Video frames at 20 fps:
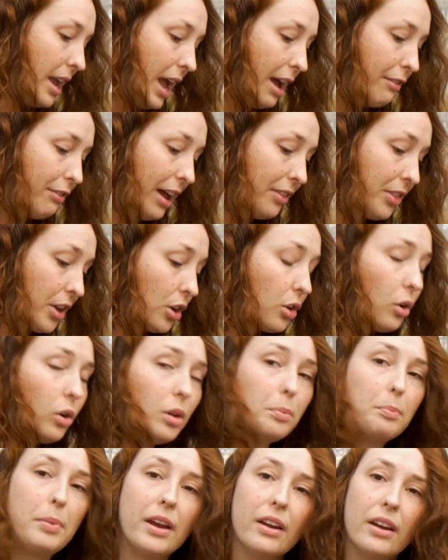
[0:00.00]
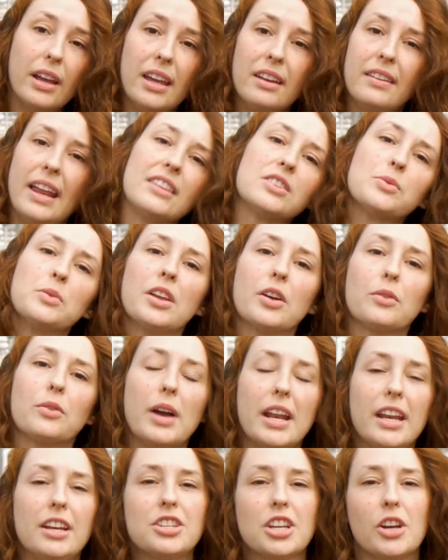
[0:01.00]
have had their cold period, that's when they're
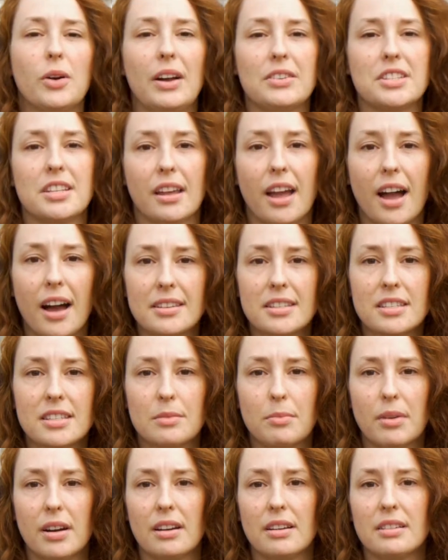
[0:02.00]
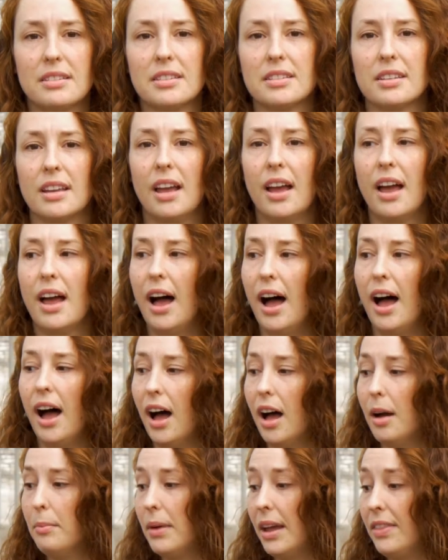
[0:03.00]
ready to go out to the customers.
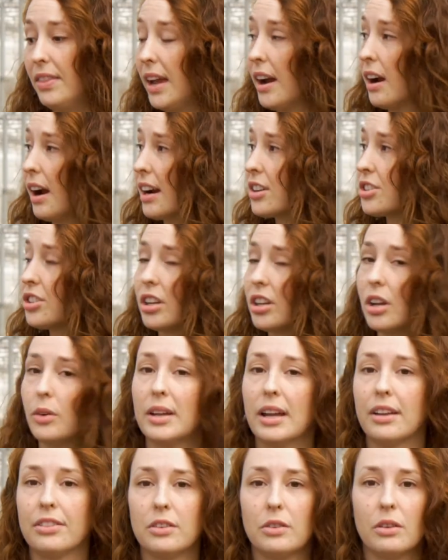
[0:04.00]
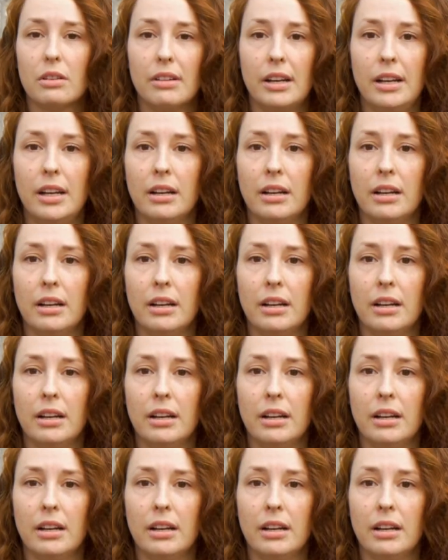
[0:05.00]
Um, and they're actually going out the door right